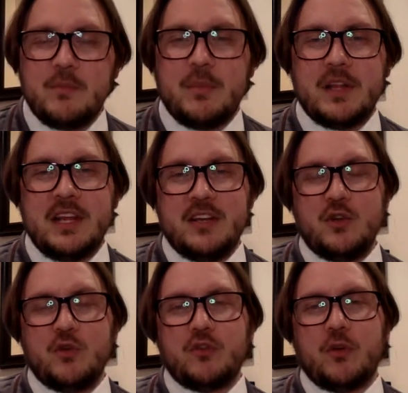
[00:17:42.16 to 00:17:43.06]
But they
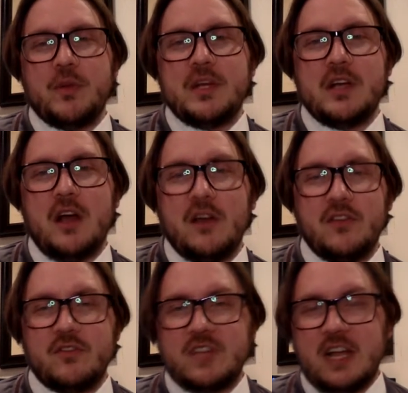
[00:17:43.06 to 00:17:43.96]
do so because
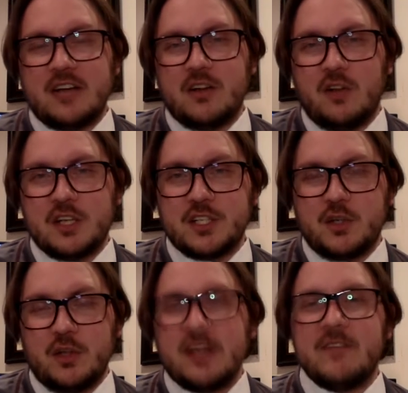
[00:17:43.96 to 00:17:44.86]
of
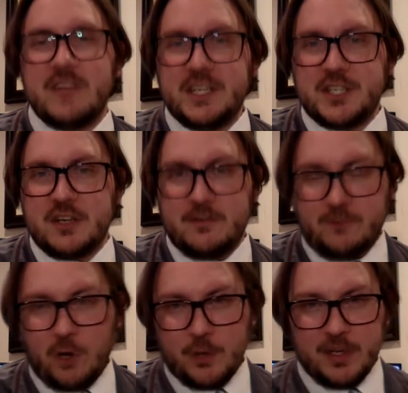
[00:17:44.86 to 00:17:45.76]
technological innovation in
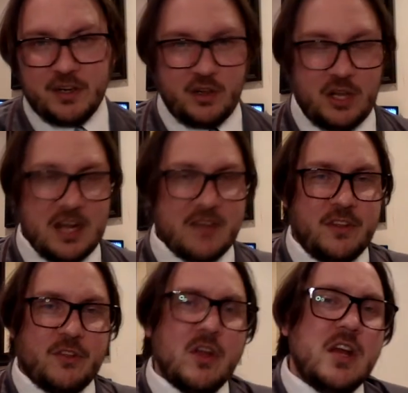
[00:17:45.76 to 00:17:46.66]
farming. And a lot of
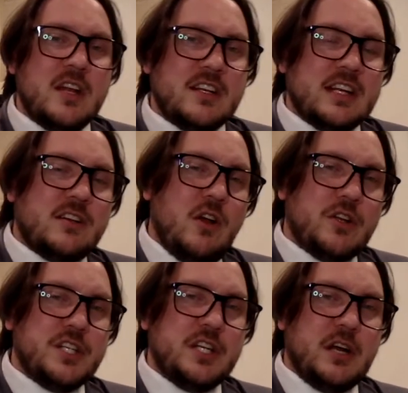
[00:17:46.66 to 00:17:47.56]
this
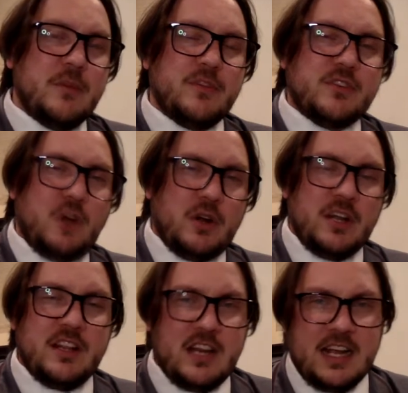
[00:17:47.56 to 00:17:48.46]
technology comes starting
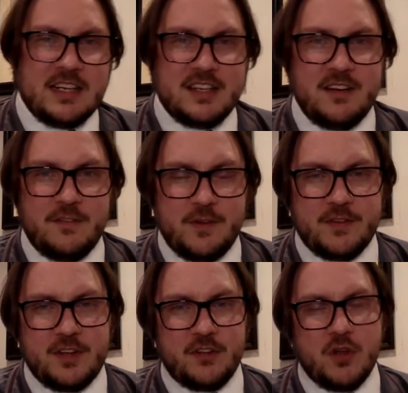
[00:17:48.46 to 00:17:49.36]
in the
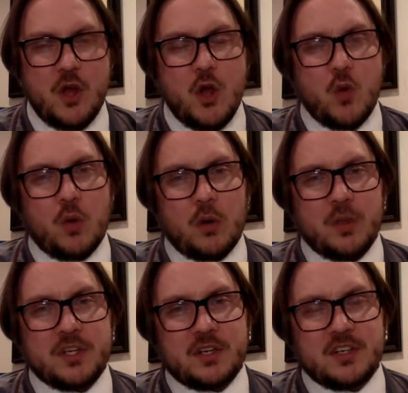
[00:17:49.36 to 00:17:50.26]
1950s, where we
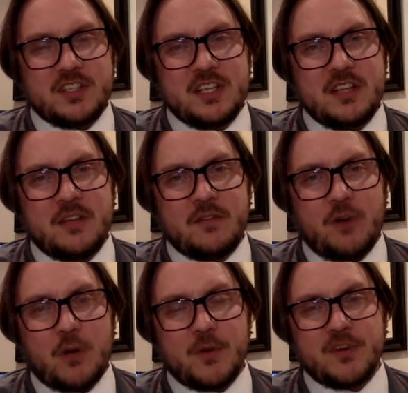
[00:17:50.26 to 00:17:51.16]
start to see the
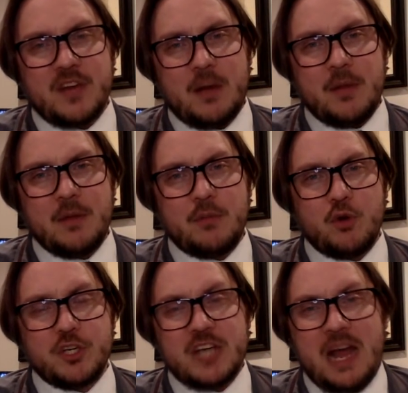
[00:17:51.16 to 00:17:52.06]
farmers now being
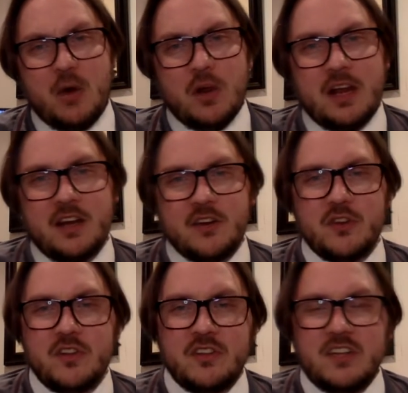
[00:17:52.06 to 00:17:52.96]
pushed out and into
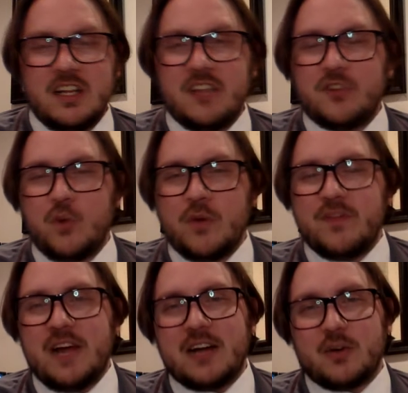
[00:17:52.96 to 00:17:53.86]
the cities doing
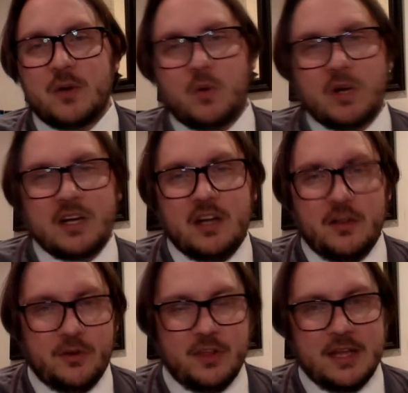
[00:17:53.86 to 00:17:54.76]
factory work and
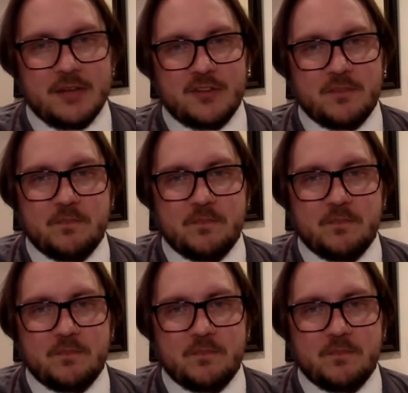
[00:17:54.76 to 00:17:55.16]
other things.